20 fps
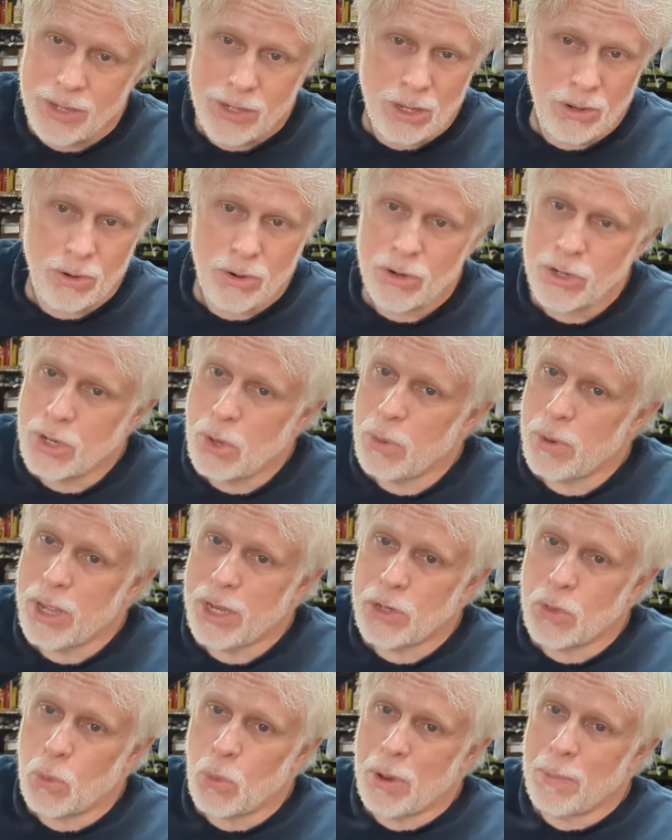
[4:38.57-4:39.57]
cylinders going
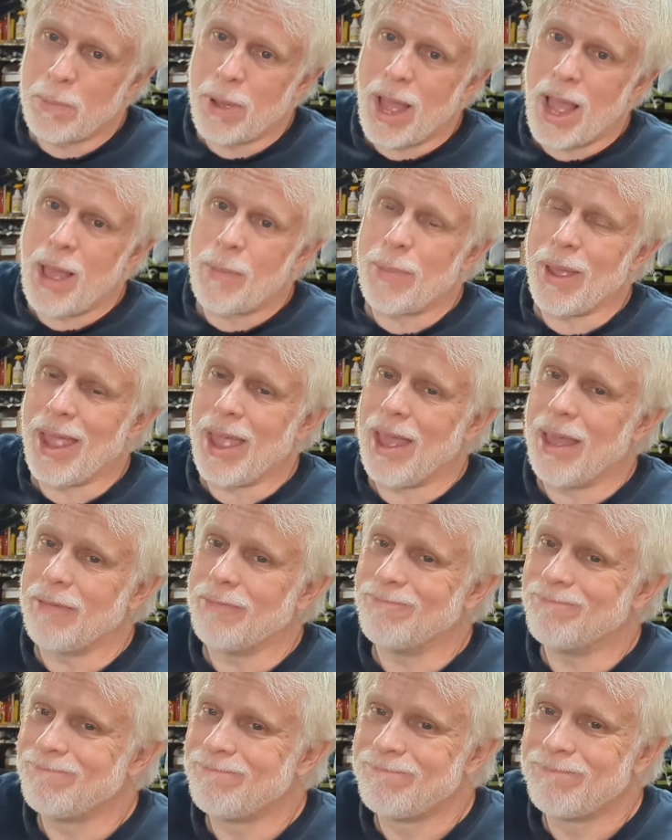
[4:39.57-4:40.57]
into one pipe, and